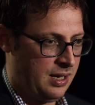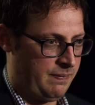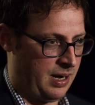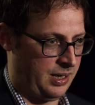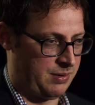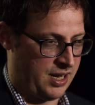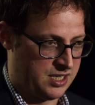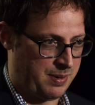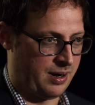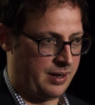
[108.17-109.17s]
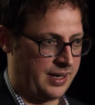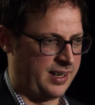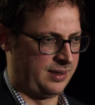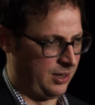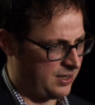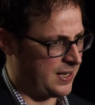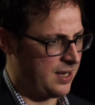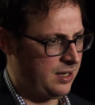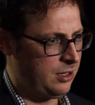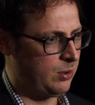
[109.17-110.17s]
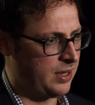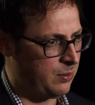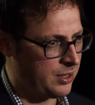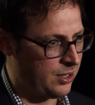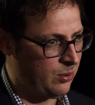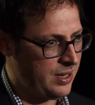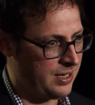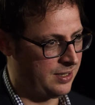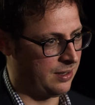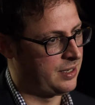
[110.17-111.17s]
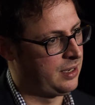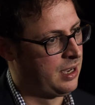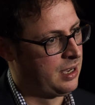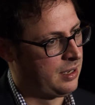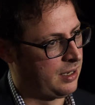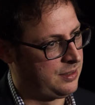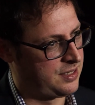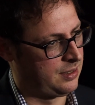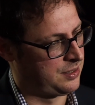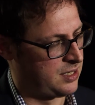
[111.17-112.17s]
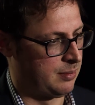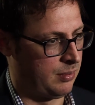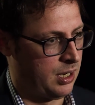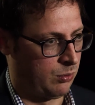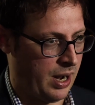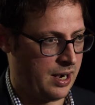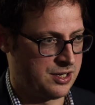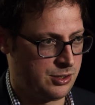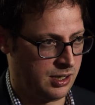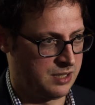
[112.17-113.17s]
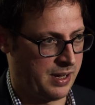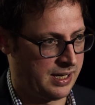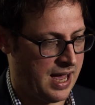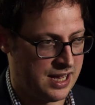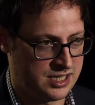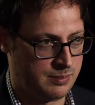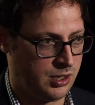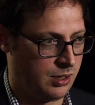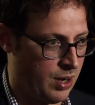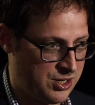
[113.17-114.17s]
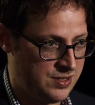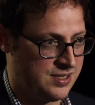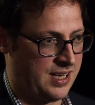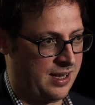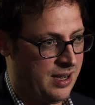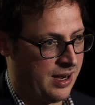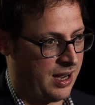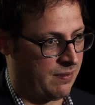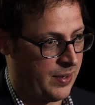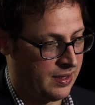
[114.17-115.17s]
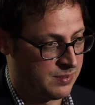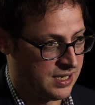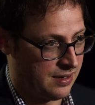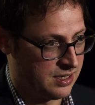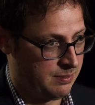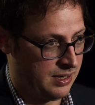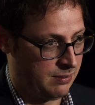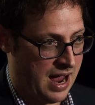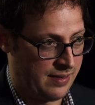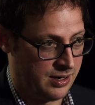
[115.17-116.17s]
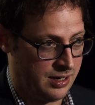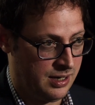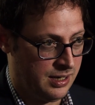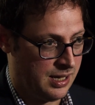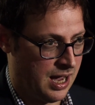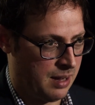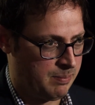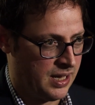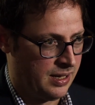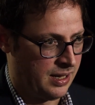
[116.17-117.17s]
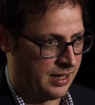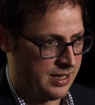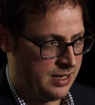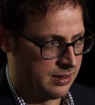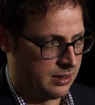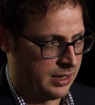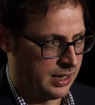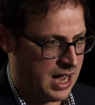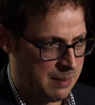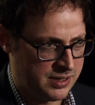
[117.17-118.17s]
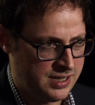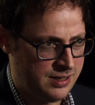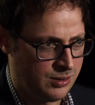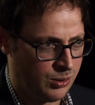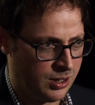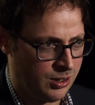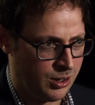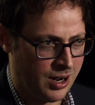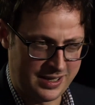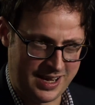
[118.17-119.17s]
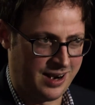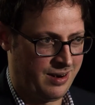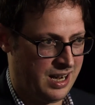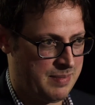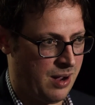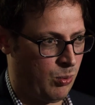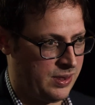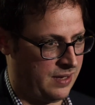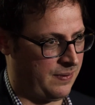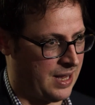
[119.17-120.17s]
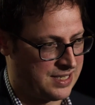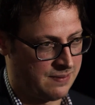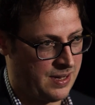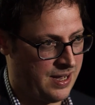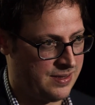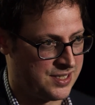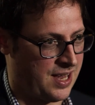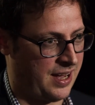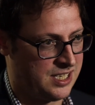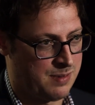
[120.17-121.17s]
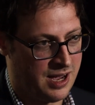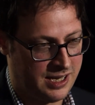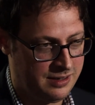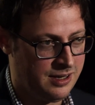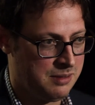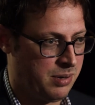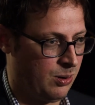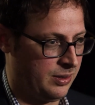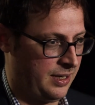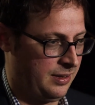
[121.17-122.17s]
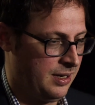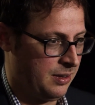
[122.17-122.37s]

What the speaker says: fairly transparent, and it looked like they knew what they were doing until some writers and journalists began to ask them good questions, and they kind of revealed themselves to be rather either incompetent or uncaring about what the philosophy and the science behind polling